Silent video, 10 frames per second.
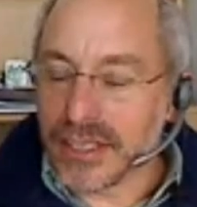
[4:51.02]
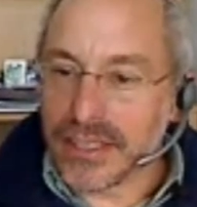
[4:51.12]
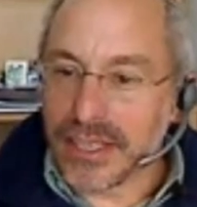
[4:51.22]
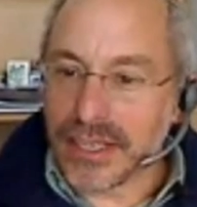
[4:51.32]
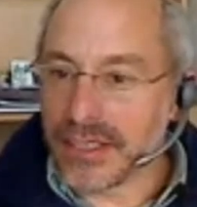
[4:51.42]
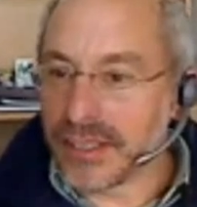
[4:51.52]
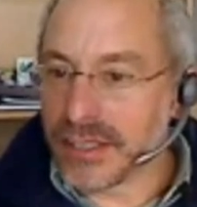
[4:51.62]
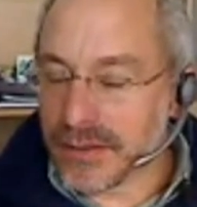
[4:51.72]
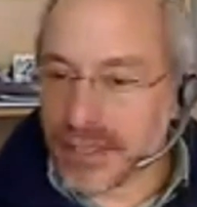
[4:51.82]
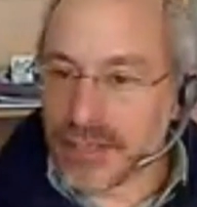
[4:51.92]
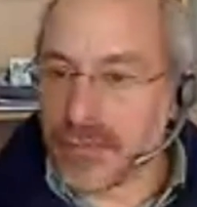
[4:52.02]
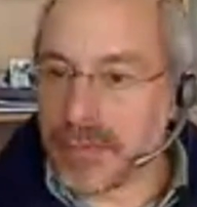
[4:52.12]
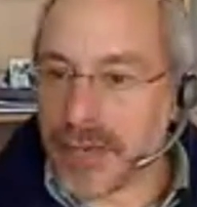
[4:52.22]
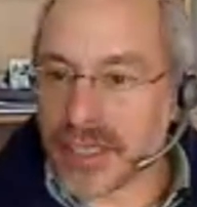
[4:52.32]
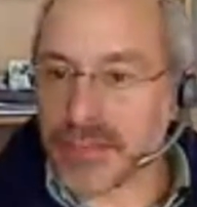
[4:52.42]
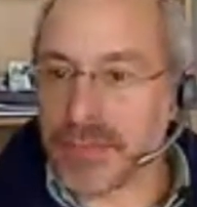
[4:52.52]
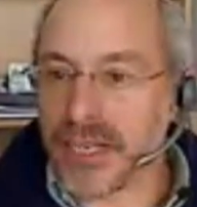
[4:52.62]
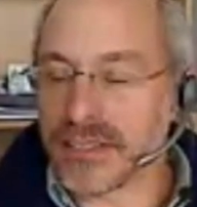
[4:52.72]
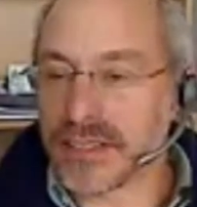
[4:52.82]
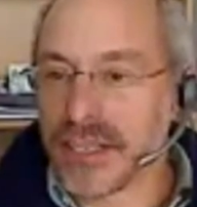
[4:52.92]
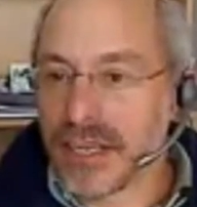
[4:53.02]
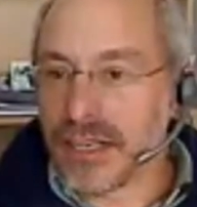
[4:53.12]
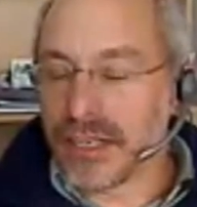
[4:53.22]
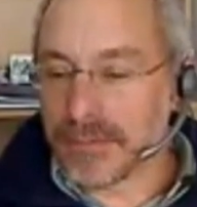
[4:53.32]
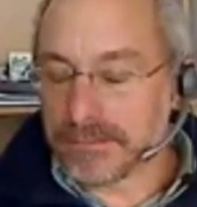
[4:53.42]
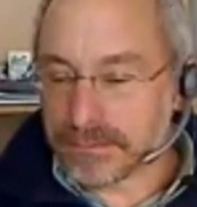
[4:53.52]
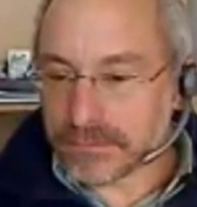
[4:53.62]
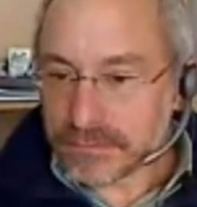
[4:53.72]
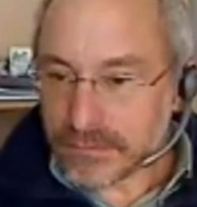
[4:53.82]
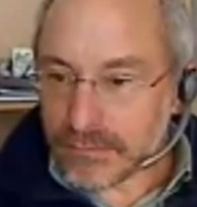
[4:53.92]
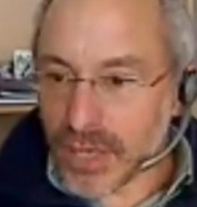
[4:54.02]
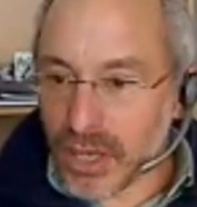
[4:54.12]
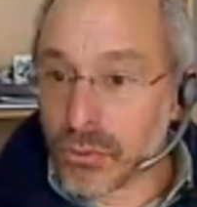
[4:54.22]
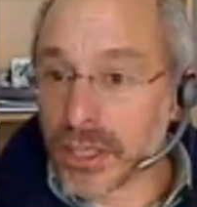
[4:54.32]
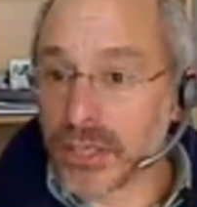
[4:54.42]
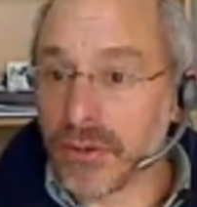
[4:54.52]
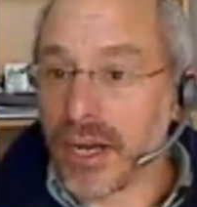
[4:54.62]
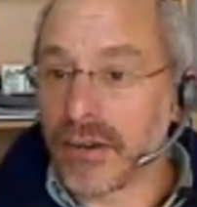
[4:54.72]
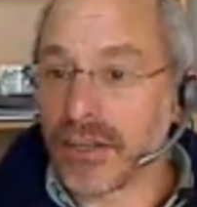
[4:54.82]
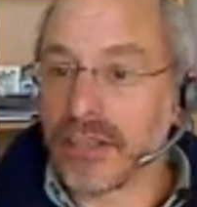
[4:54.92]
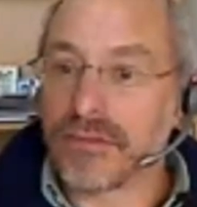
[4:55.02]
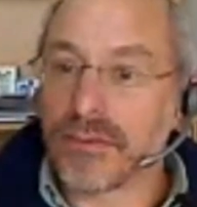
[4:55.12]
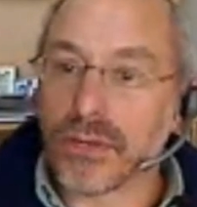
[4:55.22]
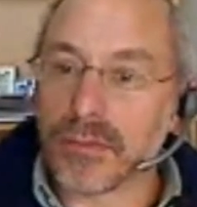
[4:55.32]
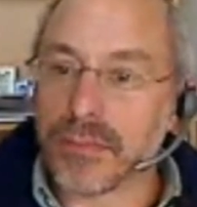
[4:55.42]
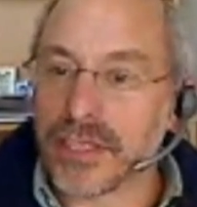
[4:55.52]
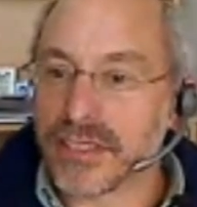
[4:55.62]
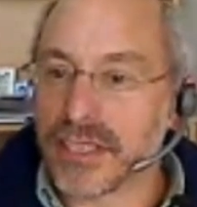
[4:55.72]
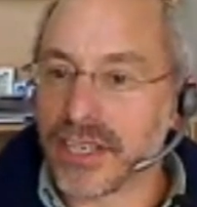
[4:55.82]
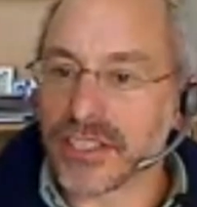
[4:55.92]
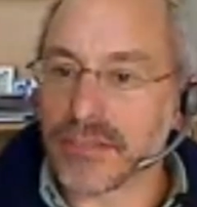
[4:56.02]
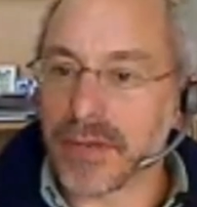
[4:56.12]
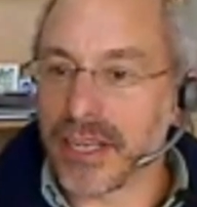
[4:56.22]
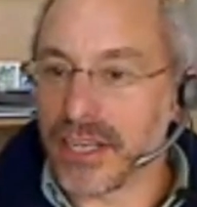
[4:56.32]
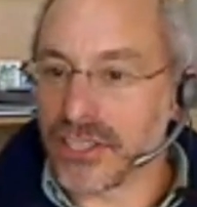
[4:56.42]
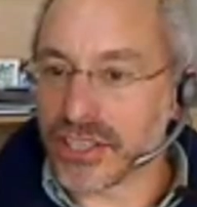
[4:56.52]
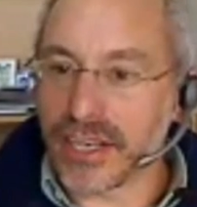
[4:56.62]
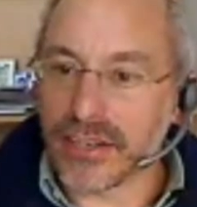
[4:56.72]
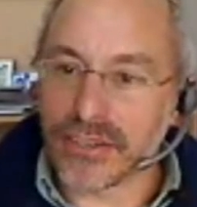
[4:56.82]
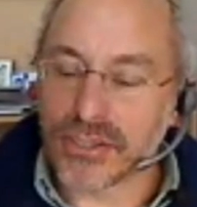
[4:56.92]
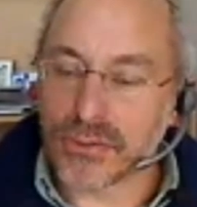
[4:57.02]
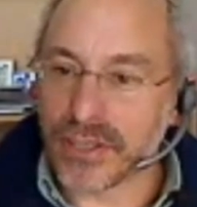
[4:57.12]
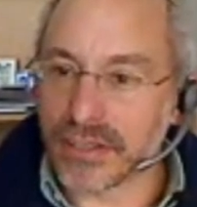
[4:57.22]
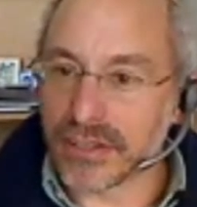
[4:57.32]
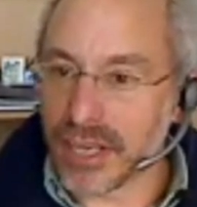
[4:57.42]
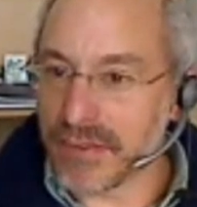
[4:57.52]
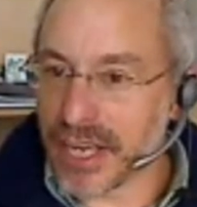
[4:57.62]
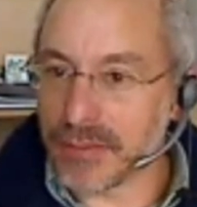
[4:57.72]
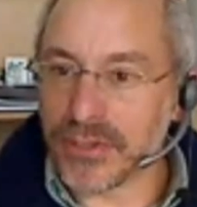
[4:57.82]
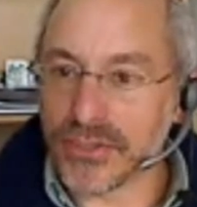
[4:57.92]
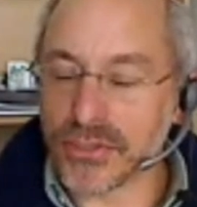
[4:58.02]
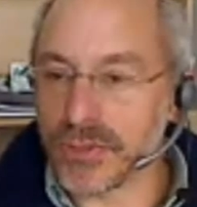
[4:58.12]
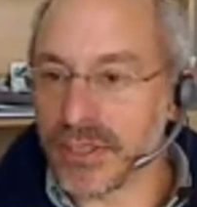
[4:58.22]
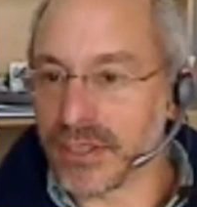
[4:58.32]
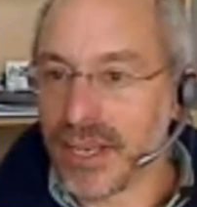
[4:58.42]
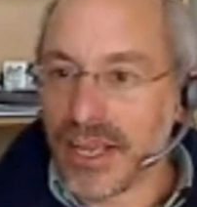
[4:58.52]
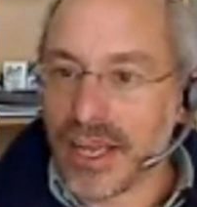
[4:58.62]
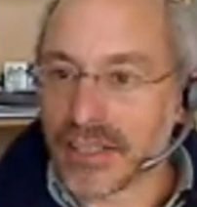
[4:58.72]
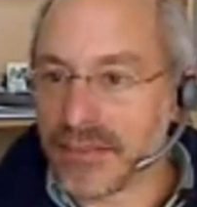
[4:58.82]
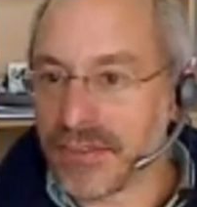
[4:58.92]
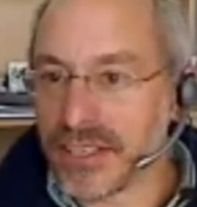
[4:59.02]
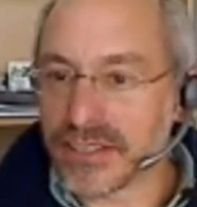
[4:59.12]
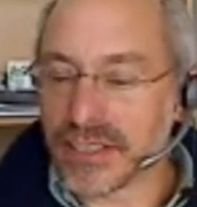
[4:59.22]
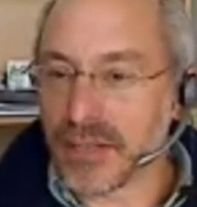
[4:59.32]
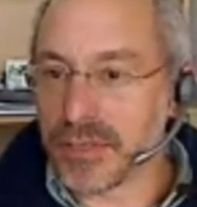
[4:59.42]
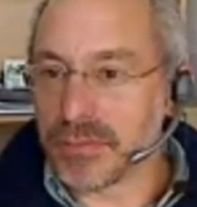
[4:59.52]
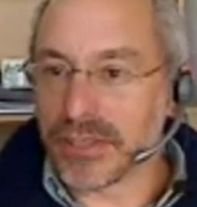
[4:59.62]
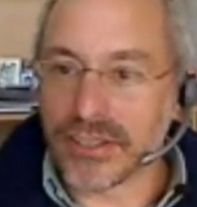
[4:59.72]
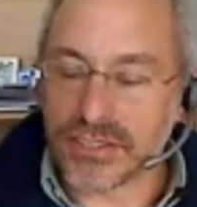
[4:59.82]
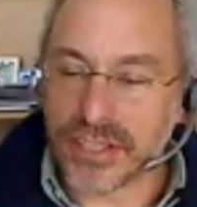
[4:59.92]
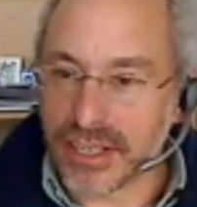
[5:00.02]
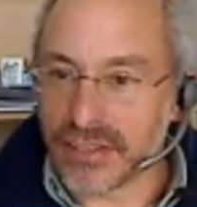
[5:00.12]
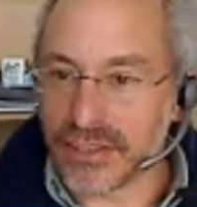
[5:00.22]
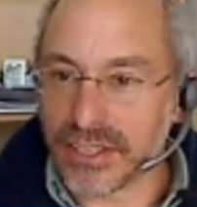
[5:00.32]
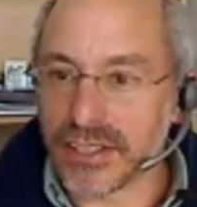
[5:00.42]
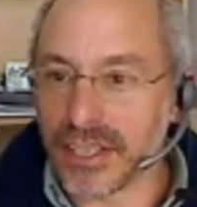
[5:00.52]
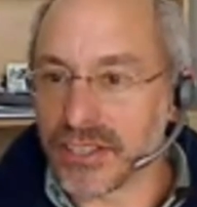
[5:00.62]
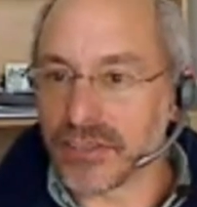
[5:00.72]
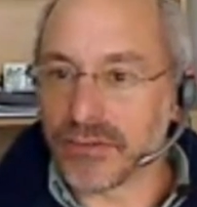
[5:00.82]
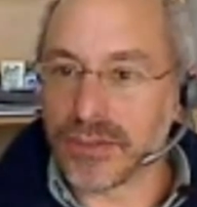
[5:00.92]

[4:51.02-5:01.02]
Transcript: in that in the in the BPAC space um, a really great area for presentations by educators with live animals, with activities that help people understand their ecological